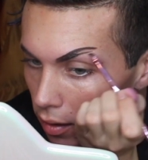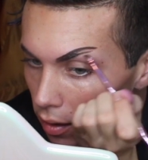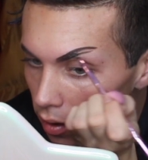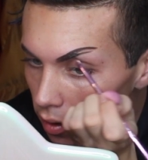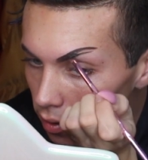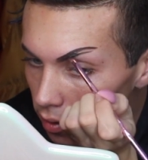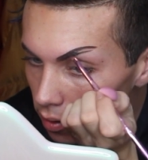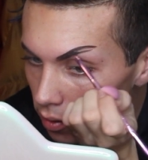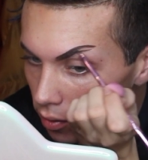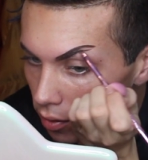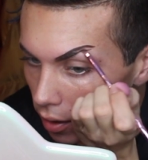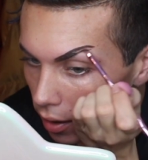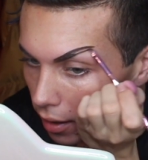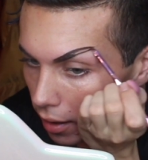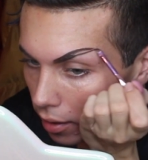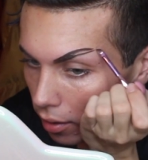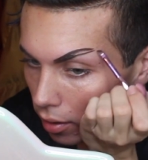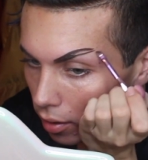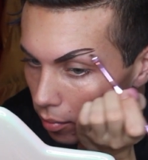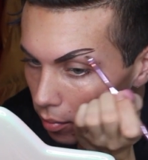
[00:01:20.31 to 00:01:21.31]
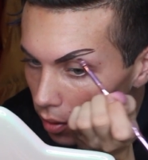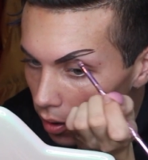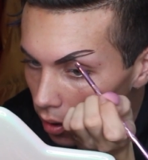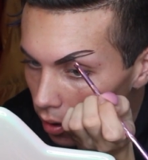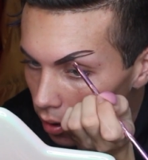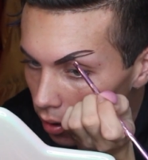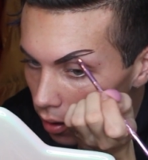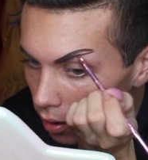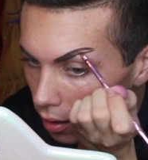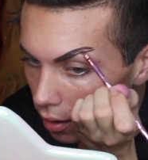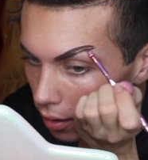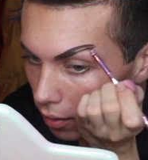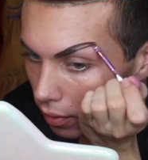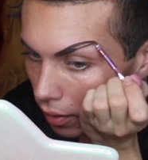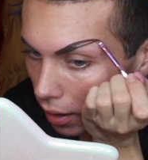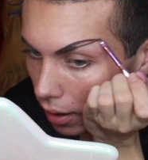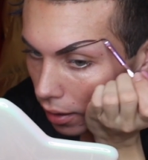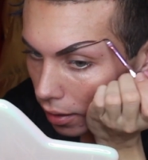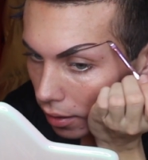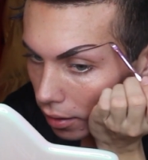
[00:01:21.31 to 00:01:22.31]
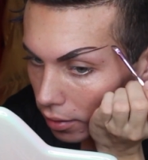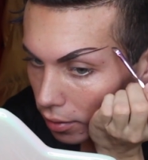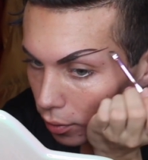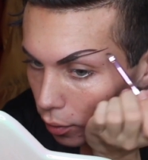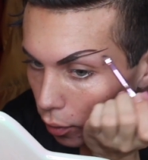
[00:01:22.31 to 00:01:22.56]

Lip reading: hasn't dried out on me. I've had this